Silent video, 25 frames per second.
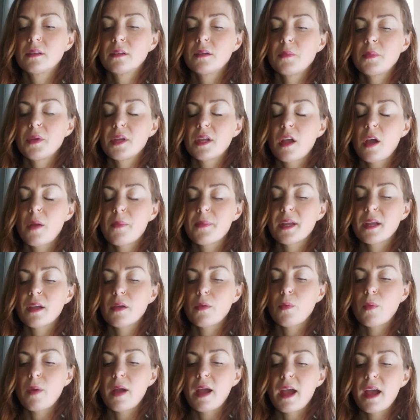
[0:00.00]
becoming
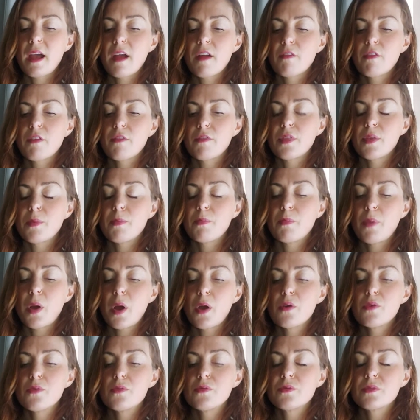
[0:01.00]
aware of the
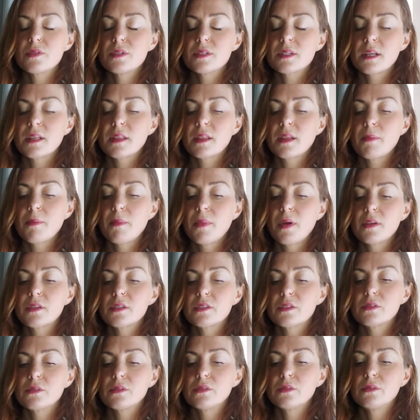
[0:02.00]
bones and the
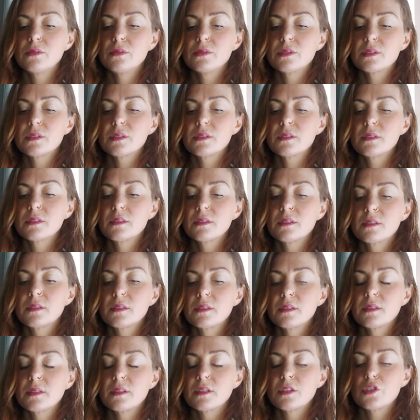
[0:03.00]
muscles,
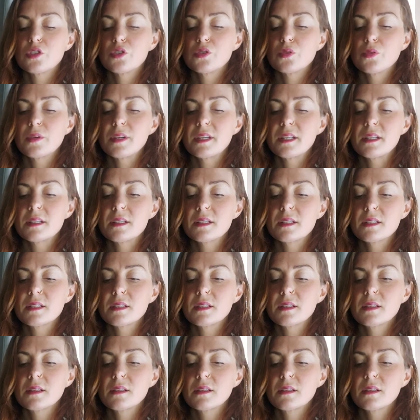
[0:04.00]
the joints,